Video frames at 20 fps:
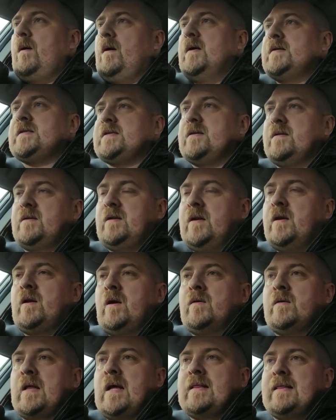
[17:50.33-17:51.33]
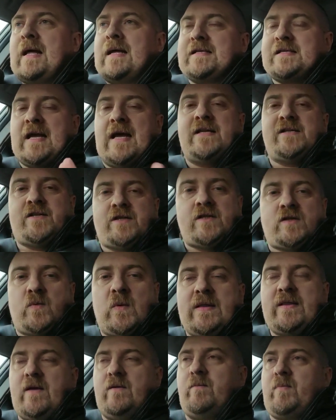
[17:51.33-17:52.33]
That tension's
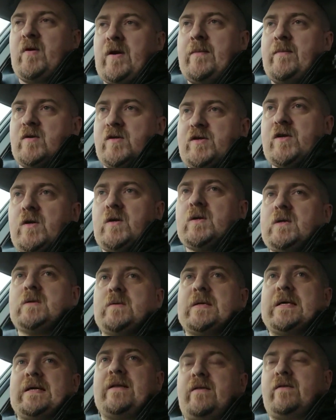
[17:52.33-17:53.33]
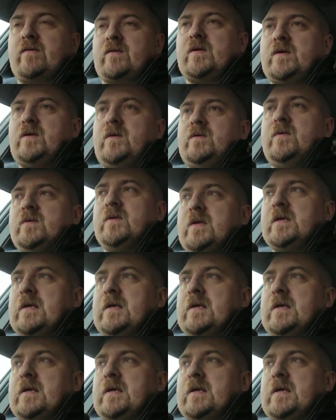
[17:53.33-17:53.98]
with you pretty much all the way through.